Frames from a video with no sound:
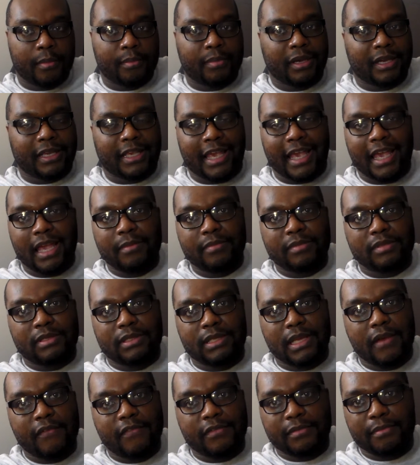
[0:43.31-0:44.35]
But Game
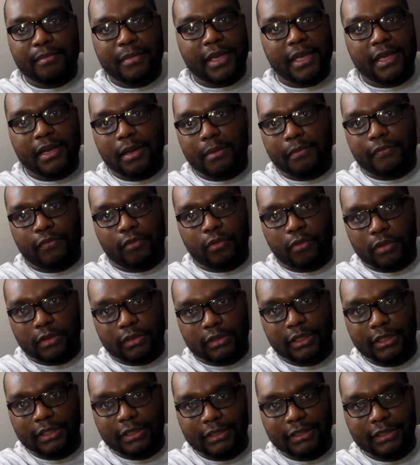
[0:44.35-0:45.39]
7 made up for
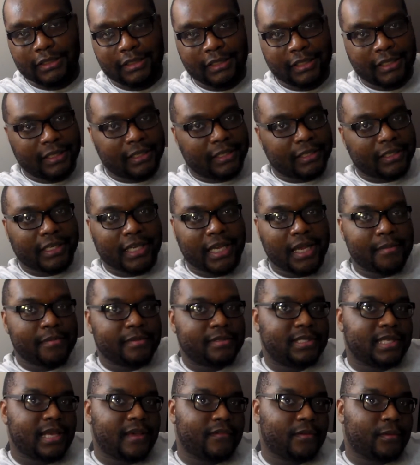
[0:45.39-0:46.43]
it. Game
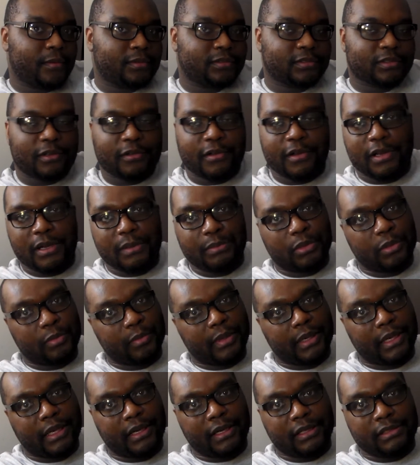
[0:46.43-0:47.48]
7 was incredible,
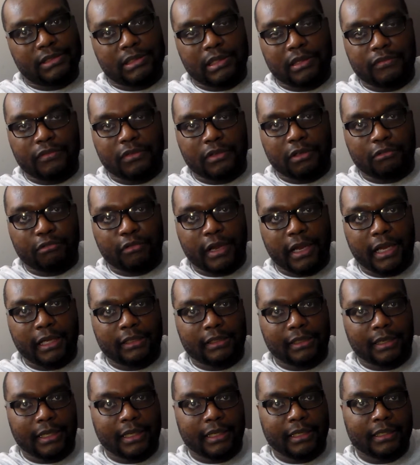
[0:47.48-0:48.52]
man, except for the
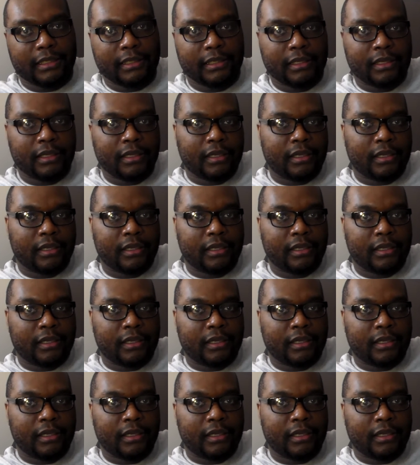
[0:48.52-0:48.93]
rain delay.